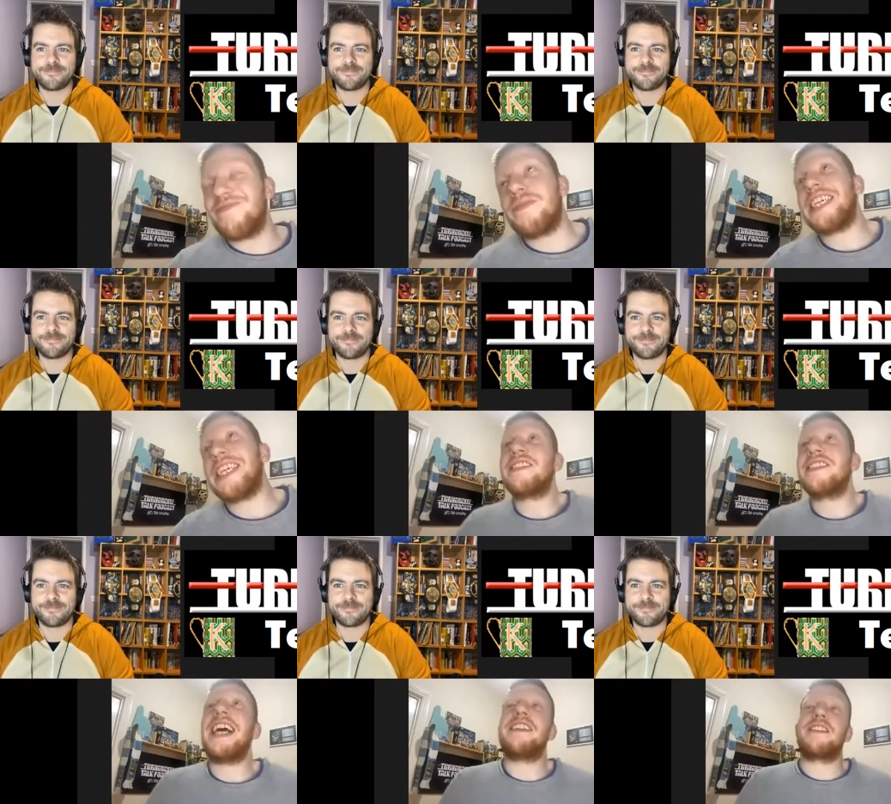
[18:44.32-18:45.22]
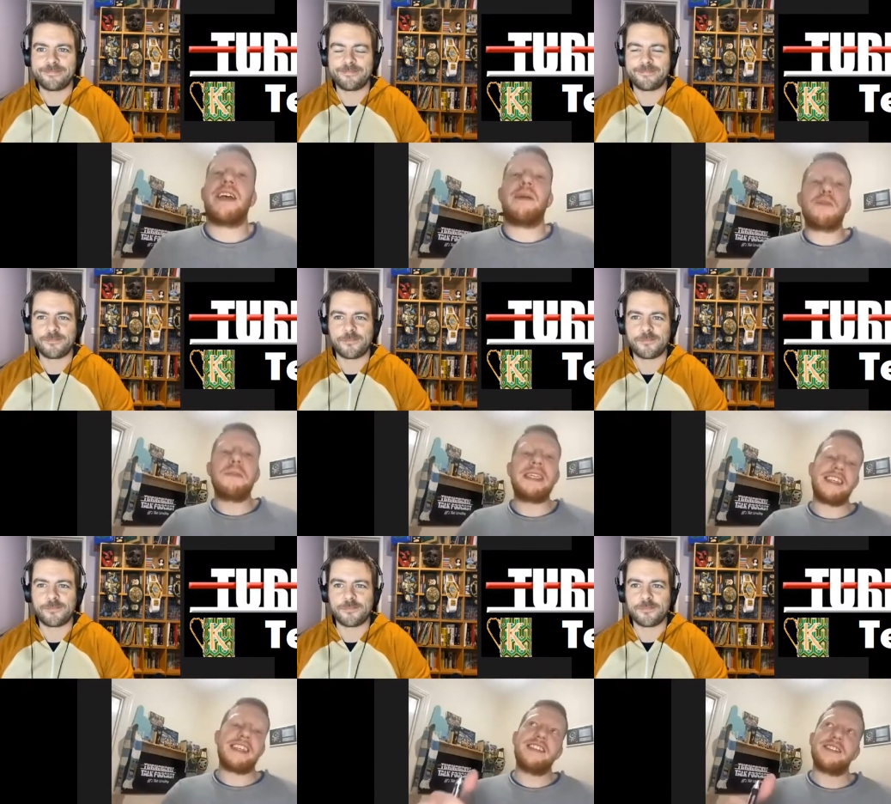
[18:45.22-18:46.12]
Speaker 1: In a sense, I'm just
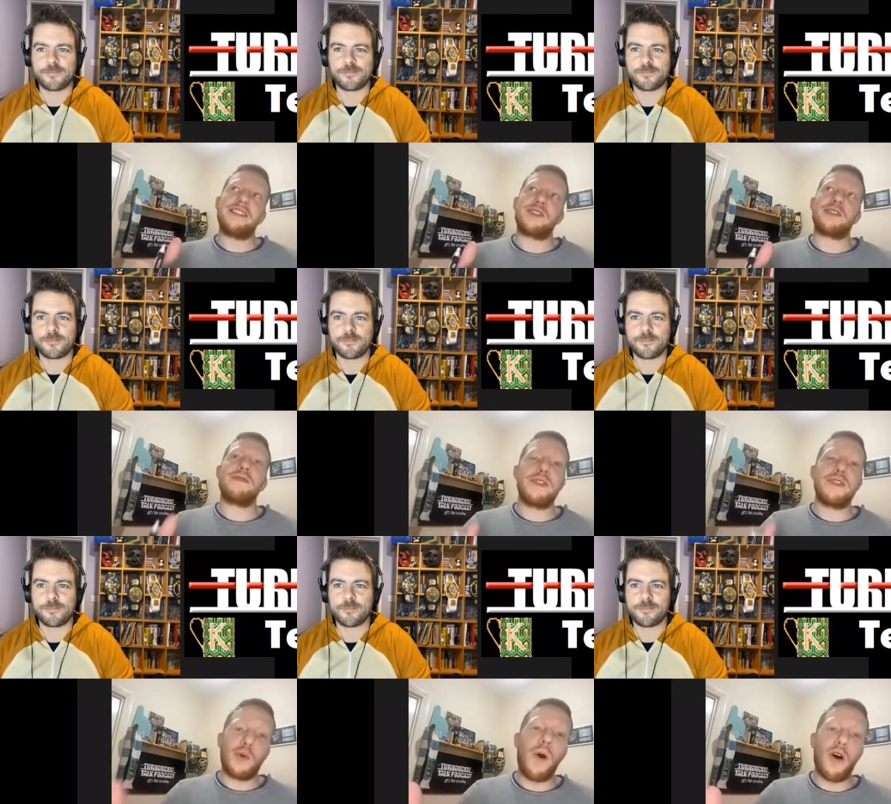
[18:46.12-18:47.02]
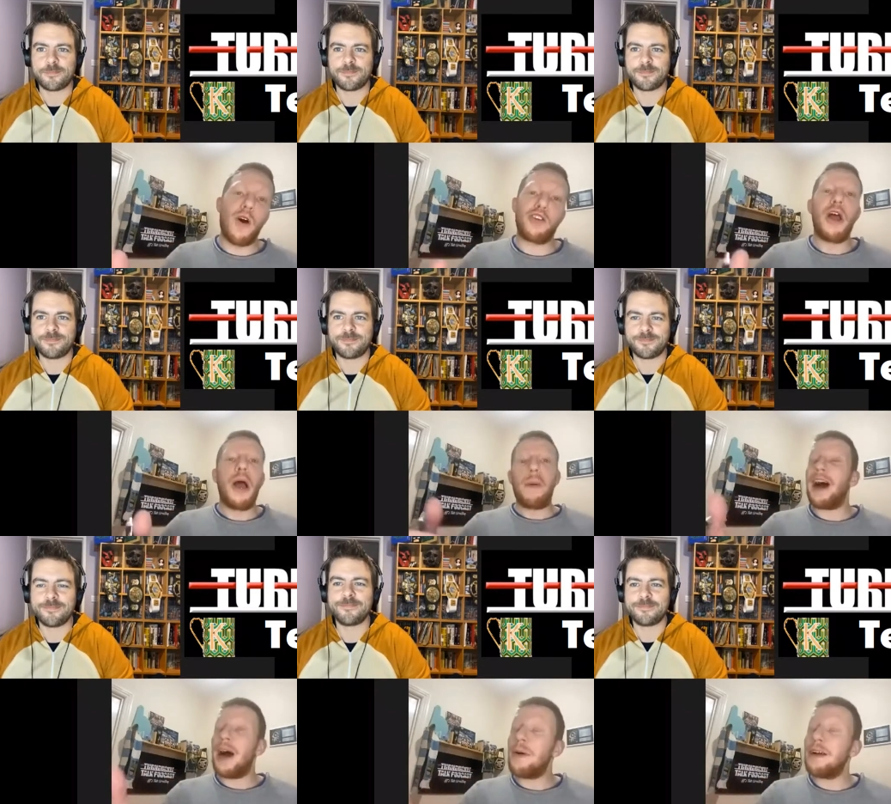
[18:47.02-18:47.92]
missing something to watch.
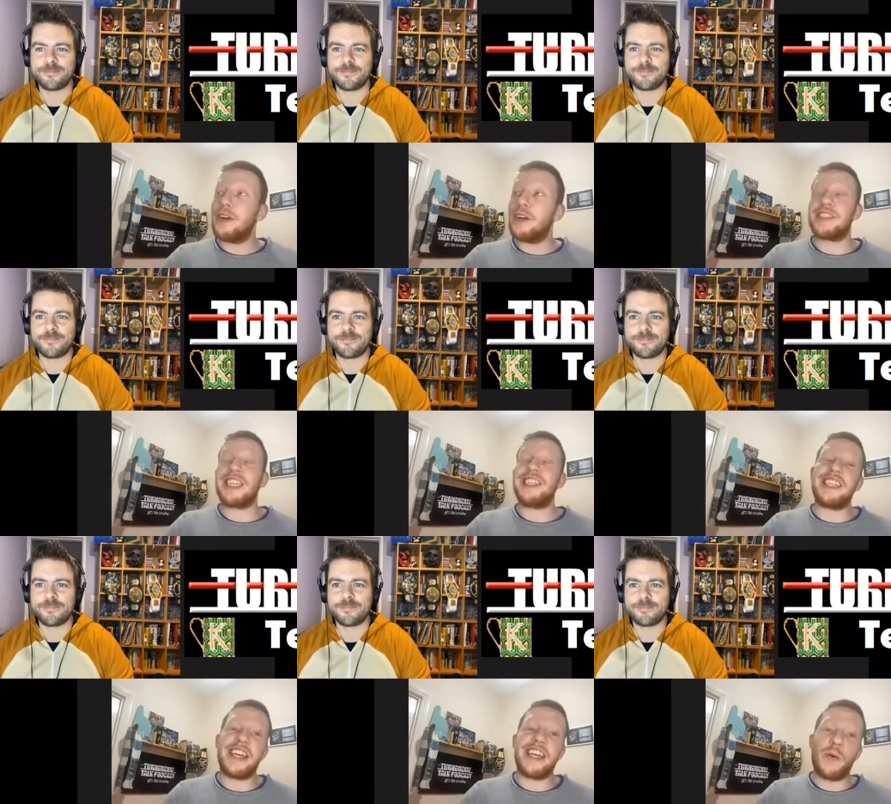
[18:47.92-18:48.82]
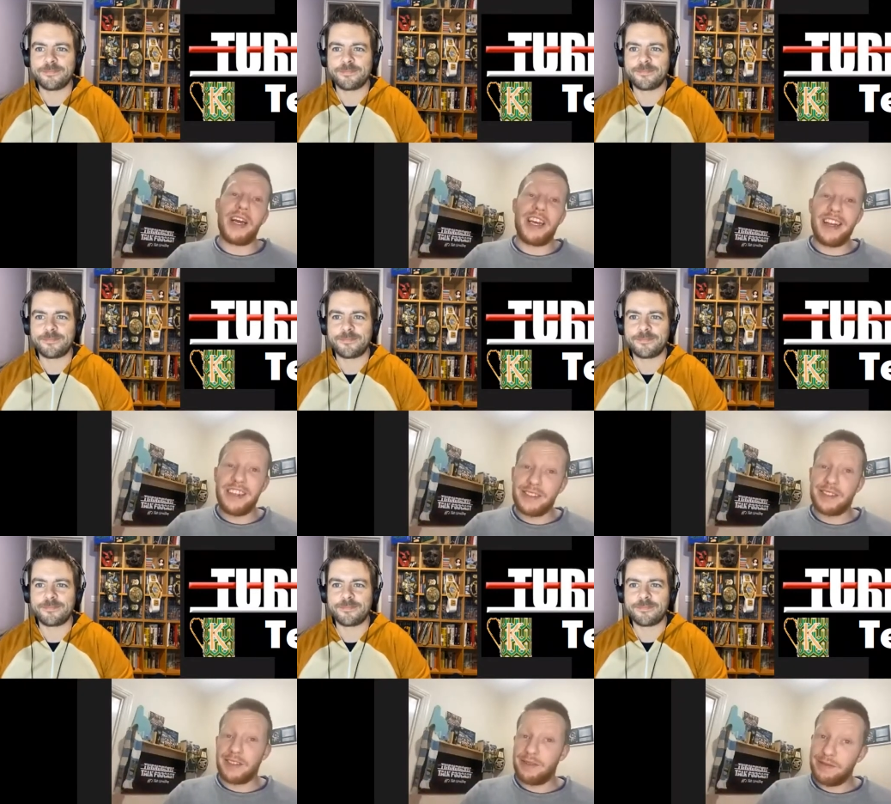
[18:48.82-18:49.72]
However, Saturday Night Takeaway has
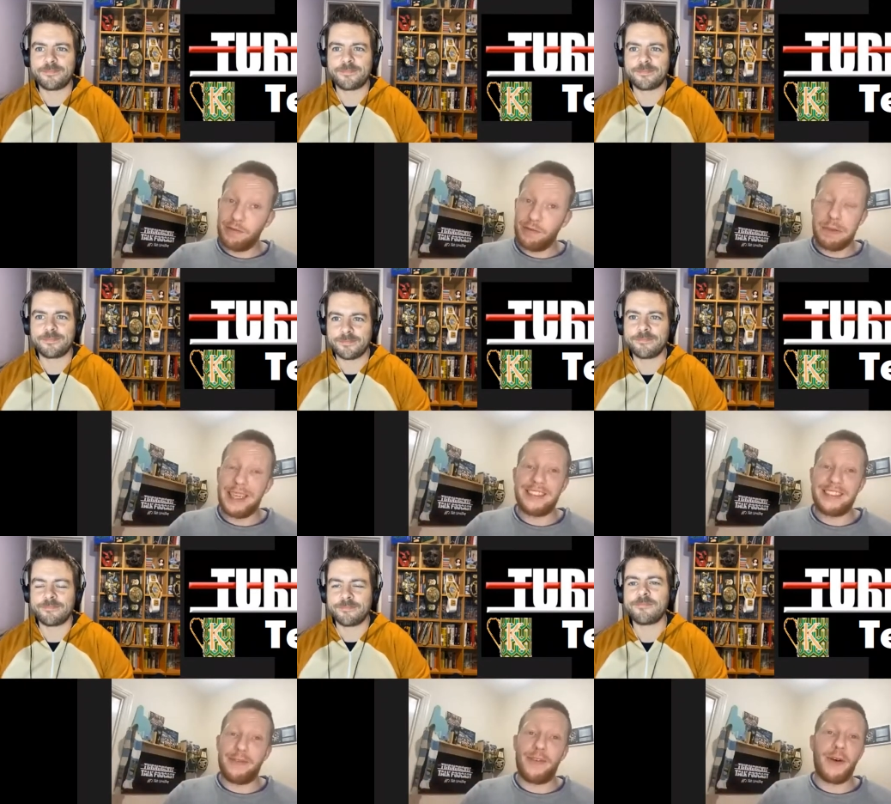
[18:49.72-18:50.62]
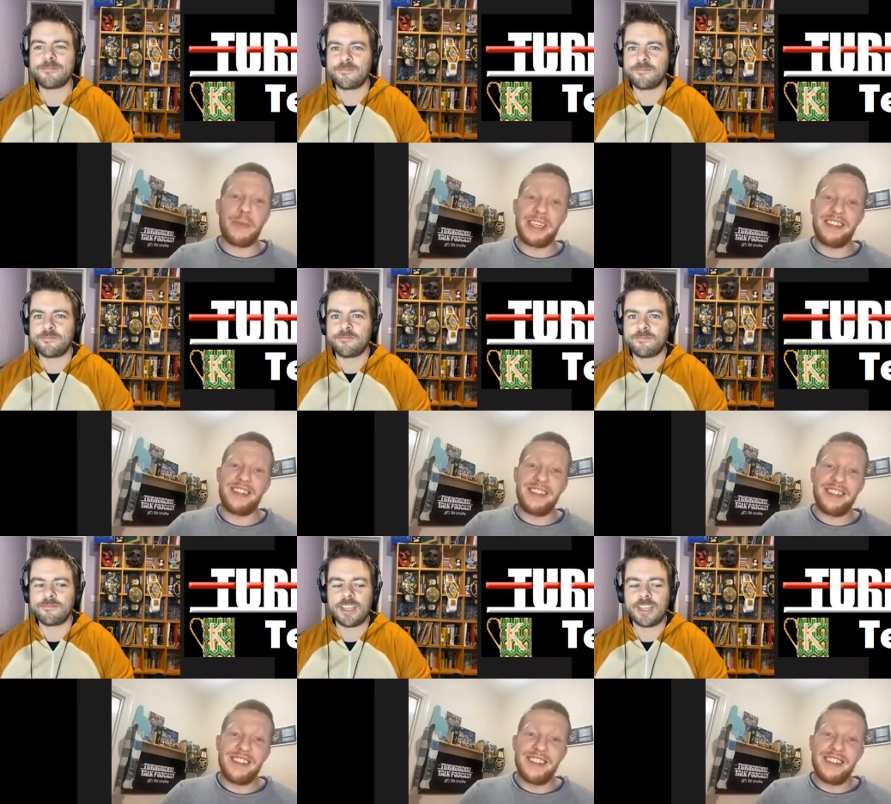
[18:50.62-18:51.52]
Speaker 2: replaced it for me.
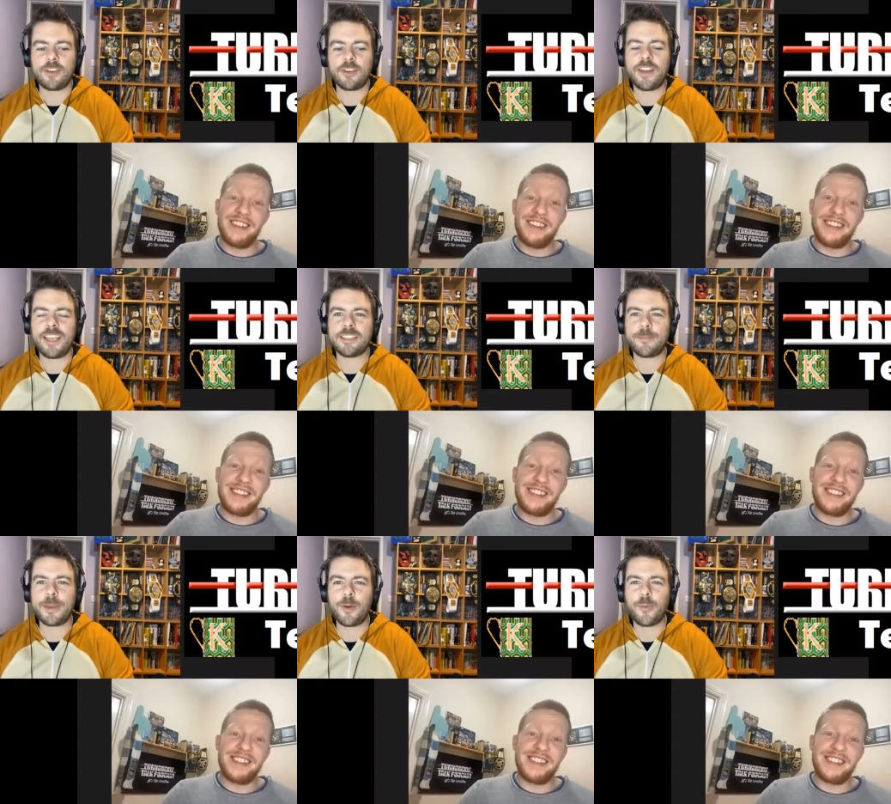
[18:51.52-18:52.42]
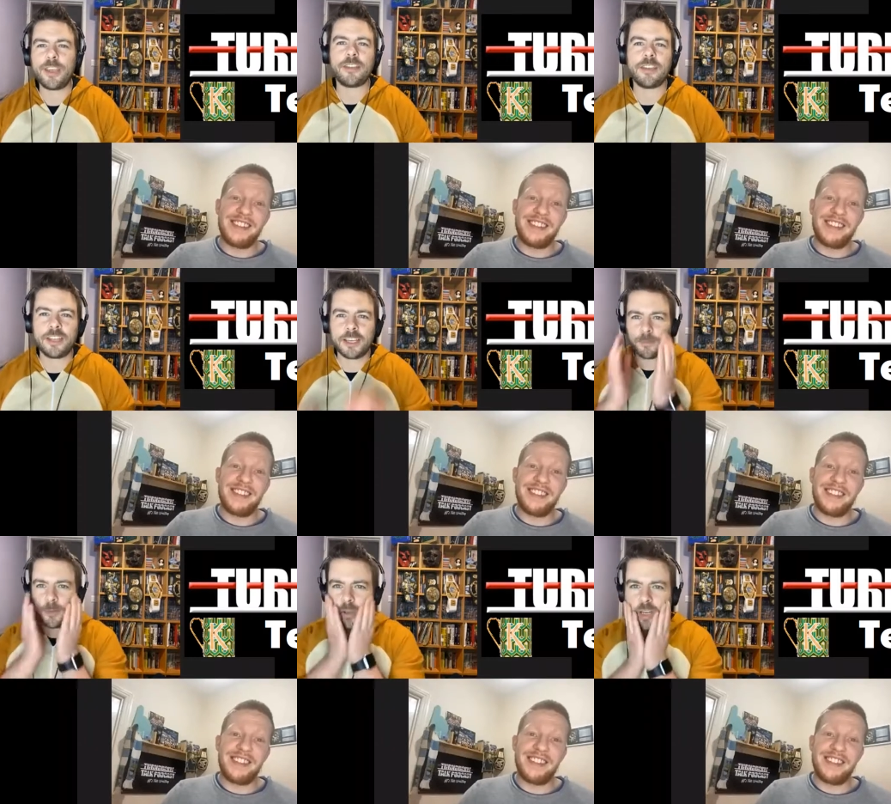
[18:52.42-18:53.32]
It's okay. It's a bit weird, isn't it?
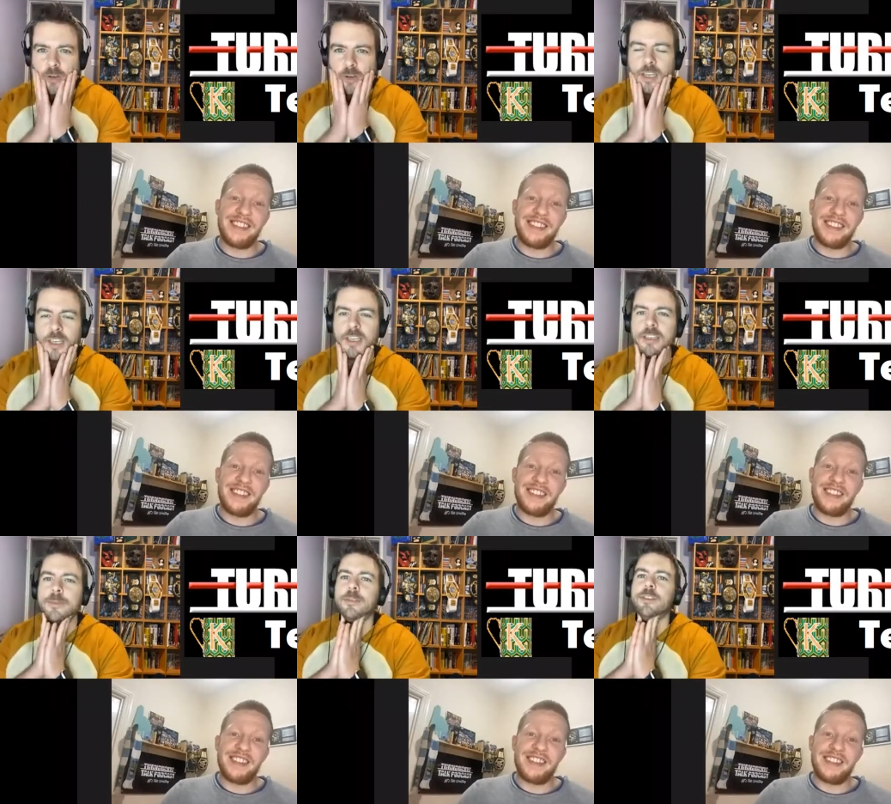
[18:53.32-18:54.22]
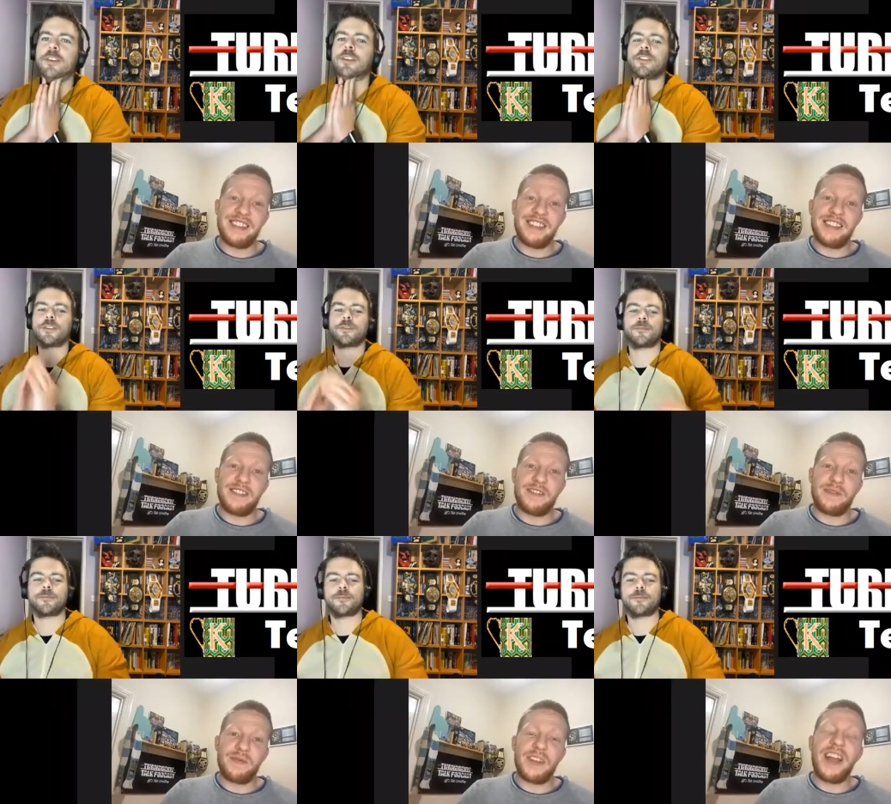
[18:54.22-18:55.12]
But I quite. It's been good.
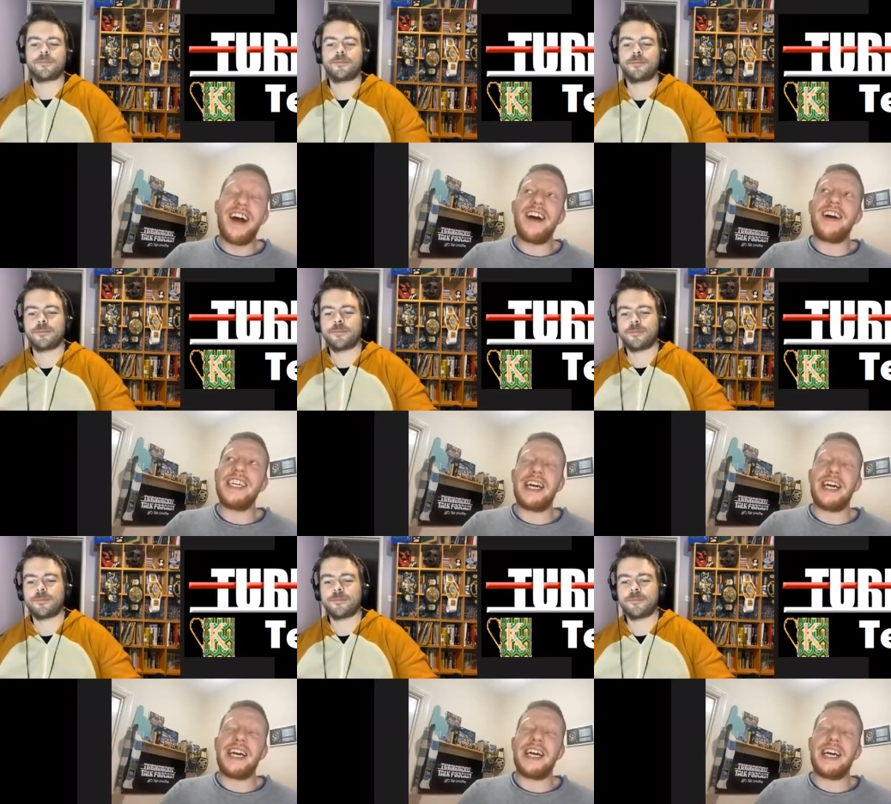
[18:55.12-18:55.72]
Speaker 1: I